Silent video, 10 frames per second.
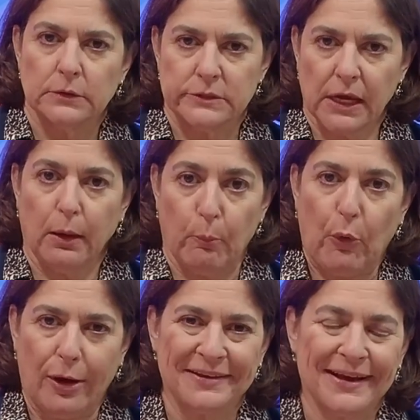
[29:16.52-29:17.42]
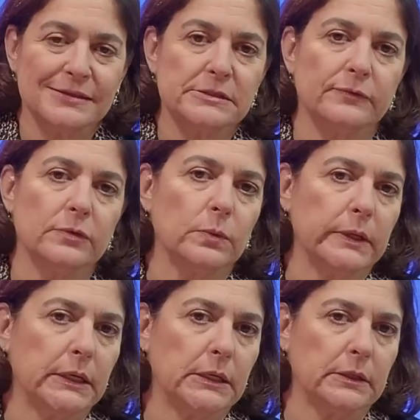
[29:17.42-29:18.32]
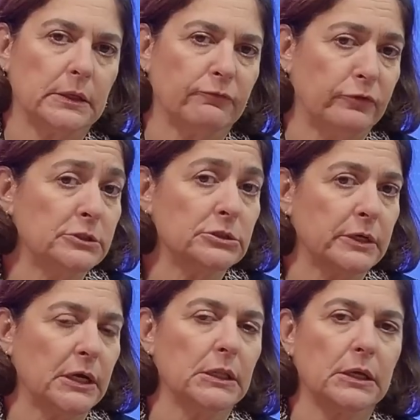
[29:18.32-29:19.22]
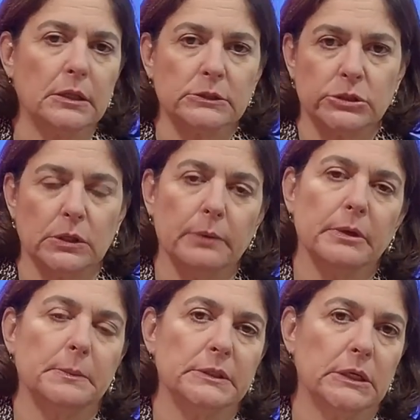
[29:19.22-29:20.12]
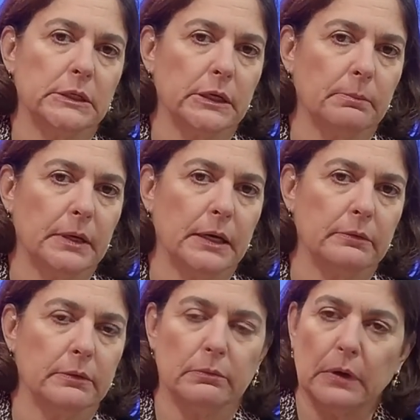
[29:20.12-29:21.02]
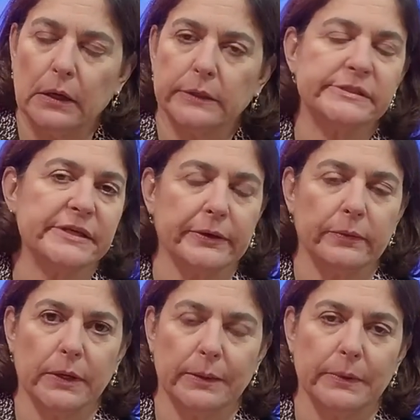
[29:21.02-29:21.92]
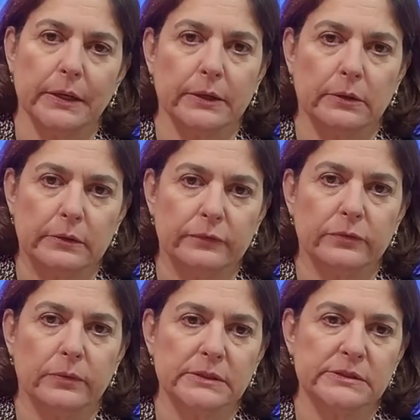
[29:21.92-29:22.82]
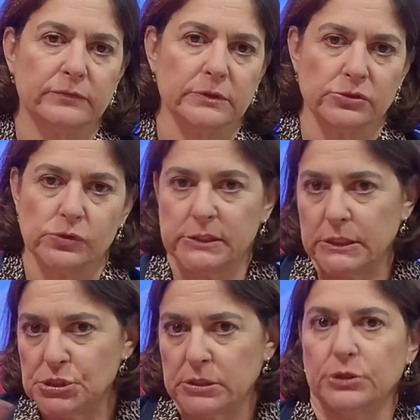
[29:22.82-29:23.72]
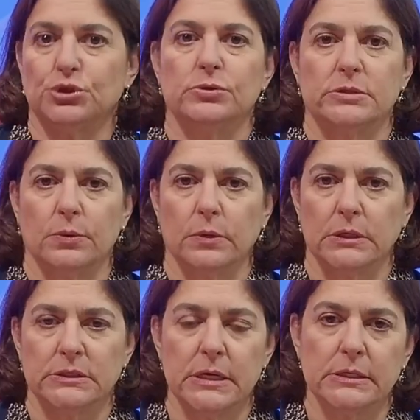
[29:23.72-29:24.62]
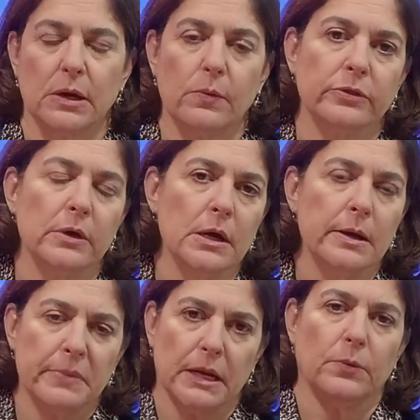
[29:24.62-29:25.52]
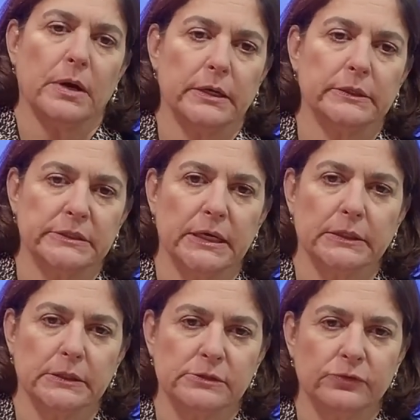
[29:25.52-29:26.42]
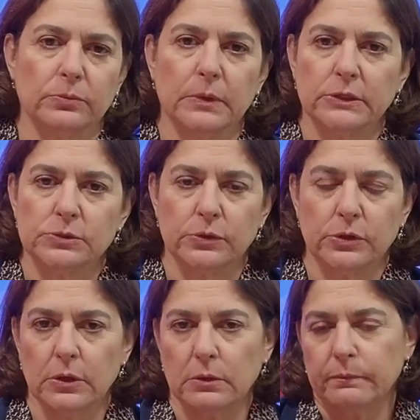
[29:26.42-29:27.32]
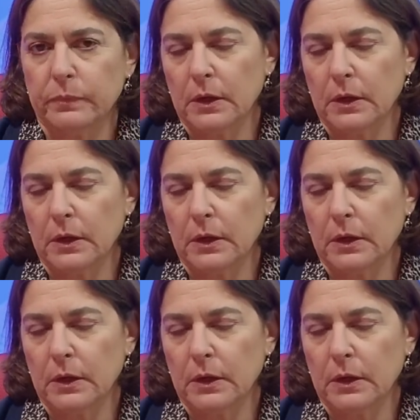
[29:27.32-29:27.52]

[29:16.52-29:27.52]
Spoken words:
second broadcast of the week, the official Carolyn Glick Show, I'm going to be talking about Iran, Saudi Arabia, and all of the rest of those strategic issues that we're contending with. But I wanted to take these few minutes with you